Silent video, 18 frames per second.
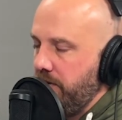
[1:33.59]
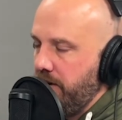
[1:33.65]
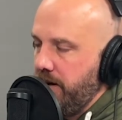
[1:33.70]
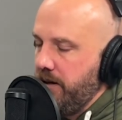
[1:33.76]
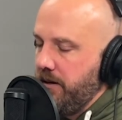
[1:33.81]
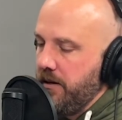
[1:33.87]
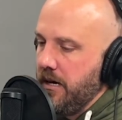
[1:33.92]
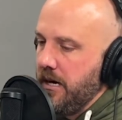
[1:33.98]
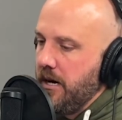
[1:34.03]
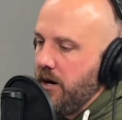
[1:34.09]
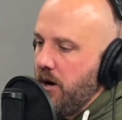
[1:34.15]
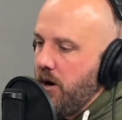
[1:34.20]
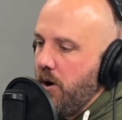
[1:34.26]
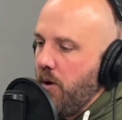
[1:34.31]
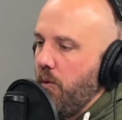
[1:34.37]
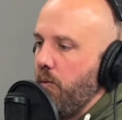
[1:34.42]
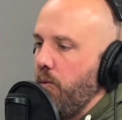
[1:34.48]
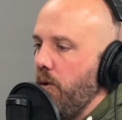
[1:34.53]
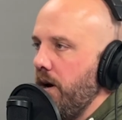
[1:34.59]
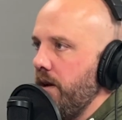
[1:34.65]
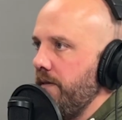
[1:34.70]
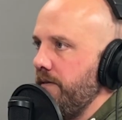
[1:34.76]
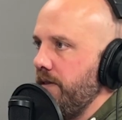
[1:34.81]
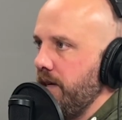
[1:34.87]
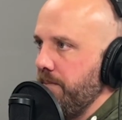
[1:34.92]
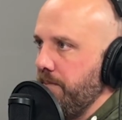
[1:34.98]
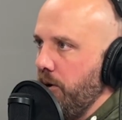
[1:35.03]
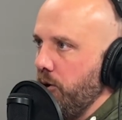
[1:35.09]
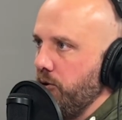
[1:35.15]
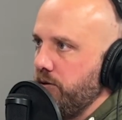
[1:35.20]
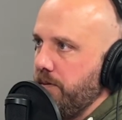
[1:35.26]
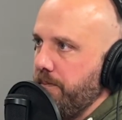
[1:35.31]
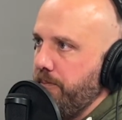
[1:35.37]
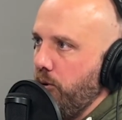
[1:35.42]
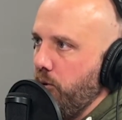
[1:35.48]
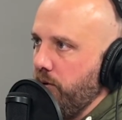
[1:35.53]
And one of the most
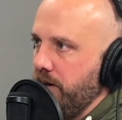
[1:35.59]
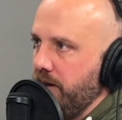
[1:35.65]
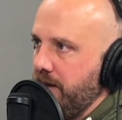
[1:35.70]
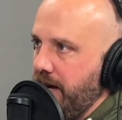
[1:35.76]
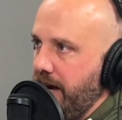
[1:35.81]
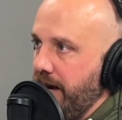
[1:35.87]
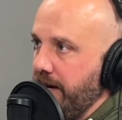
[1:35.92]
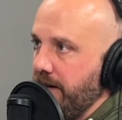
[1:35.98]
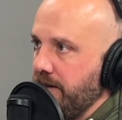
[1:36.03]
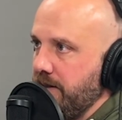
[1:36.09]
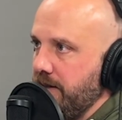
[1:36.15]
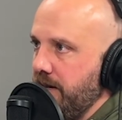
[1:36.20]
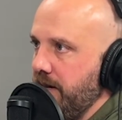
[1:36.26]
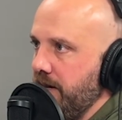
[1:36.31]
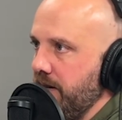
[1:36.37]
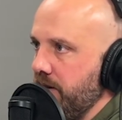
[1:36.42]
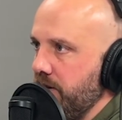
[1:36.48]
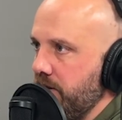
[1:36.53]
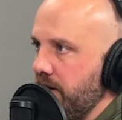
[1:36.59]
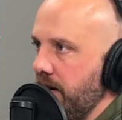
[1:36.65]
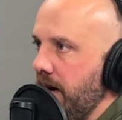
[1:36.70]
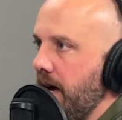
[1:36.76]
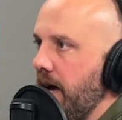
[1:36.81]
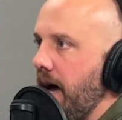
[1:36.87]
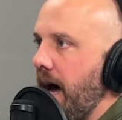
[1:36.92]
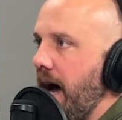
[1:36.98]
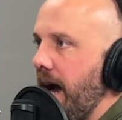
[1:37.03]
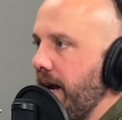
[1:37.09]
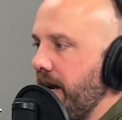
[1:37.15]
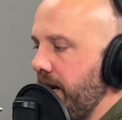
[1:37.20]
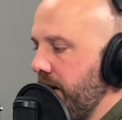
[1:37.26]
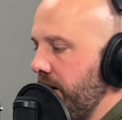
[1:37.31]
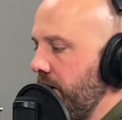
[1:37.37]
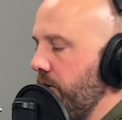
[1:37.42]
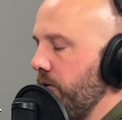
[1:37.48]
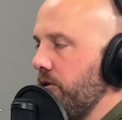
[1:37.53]
important things is I need
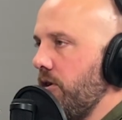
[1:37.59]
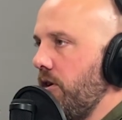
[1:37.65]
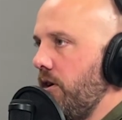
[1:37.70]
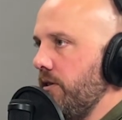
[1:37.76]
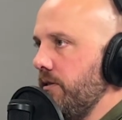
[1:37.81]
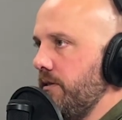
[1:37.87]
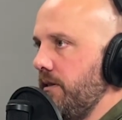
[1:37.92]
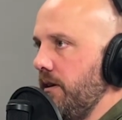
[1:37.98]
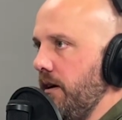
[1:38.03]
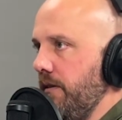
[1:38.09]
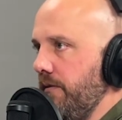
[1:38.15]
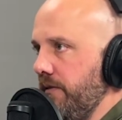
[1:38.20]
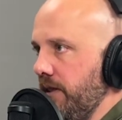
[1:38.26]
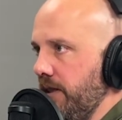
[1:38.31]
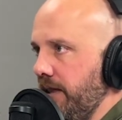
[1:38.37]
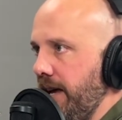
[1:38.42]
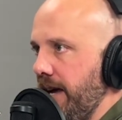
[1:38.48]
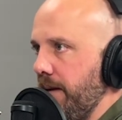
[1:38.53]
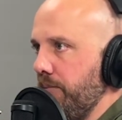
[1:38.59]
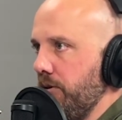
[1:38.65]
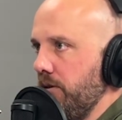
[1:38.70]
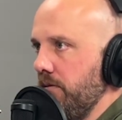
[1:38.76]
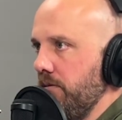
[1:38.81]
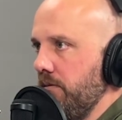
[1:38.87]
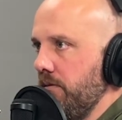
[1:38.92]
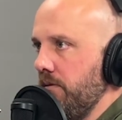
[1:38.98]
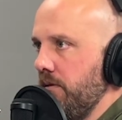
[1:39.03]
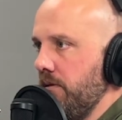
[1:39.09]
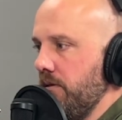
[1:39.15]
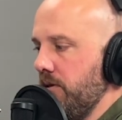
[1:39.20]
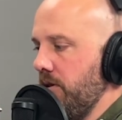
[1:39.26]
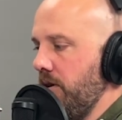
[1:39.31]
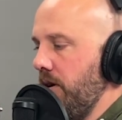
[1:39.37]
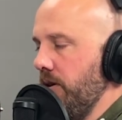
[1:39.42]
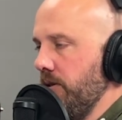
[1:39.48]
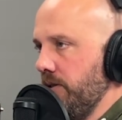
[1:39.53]
to know cost of labor,
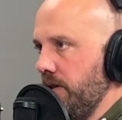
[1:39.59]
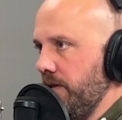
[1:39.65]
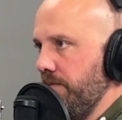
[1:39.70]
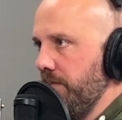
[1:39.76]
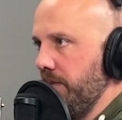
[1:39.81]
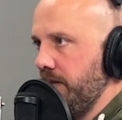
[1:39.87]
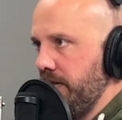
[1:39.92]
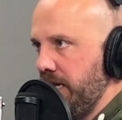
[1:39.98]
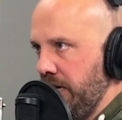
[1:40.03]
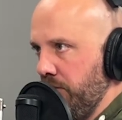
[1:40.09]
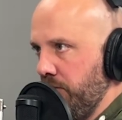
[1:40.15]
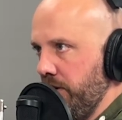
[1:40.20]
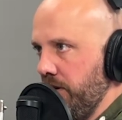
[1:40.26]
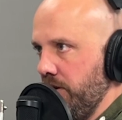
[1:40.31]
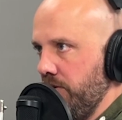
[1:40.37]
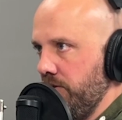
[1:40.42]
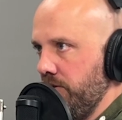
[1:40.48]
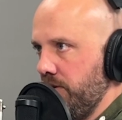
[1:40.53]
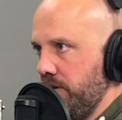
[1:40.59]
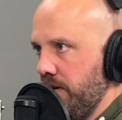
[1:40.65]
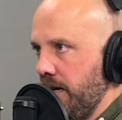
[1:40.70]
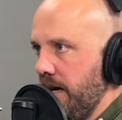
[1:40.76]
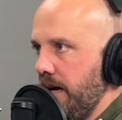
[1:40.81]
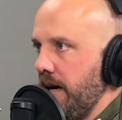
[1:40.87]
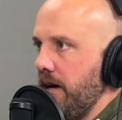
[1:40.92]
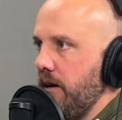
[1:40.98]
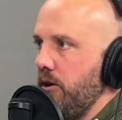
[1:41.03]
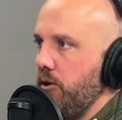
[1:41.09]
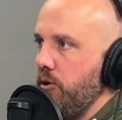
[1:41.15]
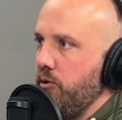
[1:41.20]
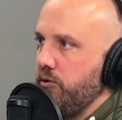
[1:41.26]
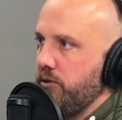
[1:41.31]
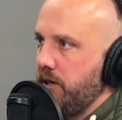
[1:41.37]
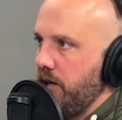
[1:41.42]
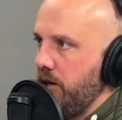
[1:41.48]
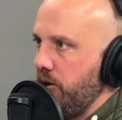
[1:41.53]
cost of materials,
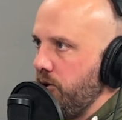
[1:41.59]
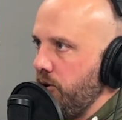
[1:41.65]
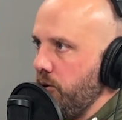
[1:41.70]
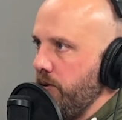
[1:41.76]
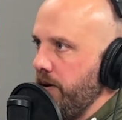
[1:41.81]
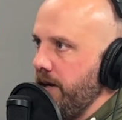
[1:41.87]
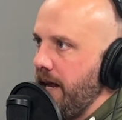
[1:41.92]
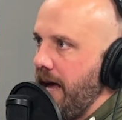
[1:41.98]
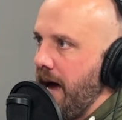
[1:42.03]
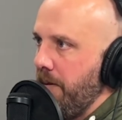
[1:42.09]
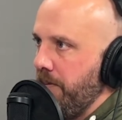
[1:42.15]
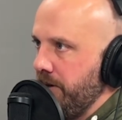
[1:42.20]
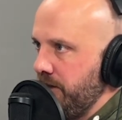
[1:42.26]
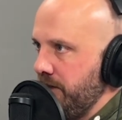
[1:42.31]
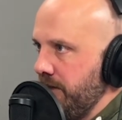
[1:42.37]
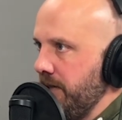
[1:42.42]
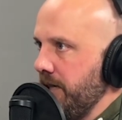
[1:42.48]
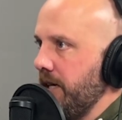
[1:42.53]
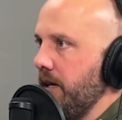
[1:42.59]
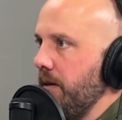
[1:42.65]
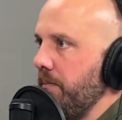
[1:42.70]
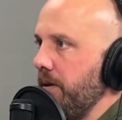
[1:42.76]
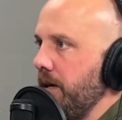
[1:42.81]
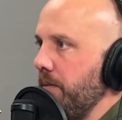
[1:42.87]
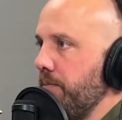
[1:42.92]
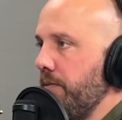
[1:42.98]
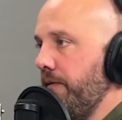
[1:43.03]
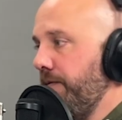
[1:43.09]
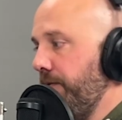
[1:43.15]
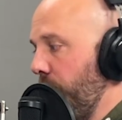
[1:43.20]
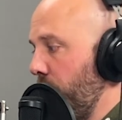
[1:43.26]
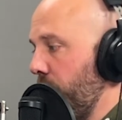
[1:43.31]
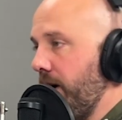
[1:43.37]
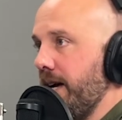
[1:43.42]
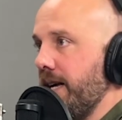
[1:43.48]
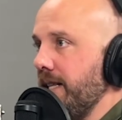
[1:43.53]
who's going to do it, how much is it going to be
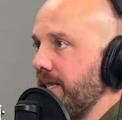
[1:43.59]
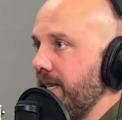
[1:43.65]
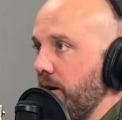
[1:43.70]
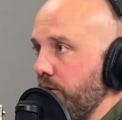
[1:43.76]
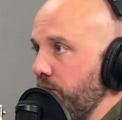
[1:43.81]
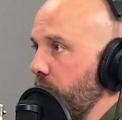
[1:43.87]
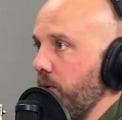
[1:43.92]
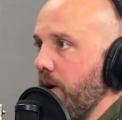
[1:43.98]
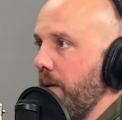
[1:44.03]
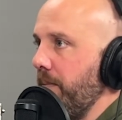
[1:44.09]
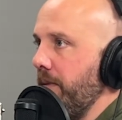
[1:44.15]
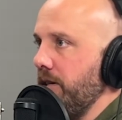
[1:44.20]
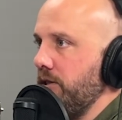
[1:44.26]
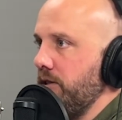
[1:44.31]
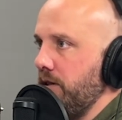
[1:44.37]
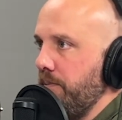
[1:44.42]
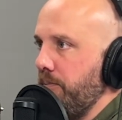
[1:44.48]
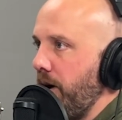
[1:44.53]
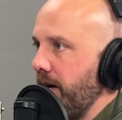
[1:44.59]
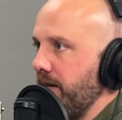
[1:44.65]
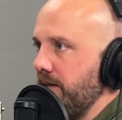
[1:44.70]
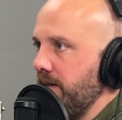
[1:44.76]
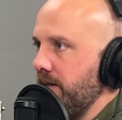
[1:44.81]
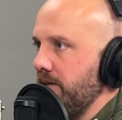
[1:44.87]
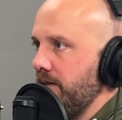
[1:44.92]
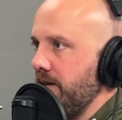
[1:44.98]
before I can tell you how much the price is.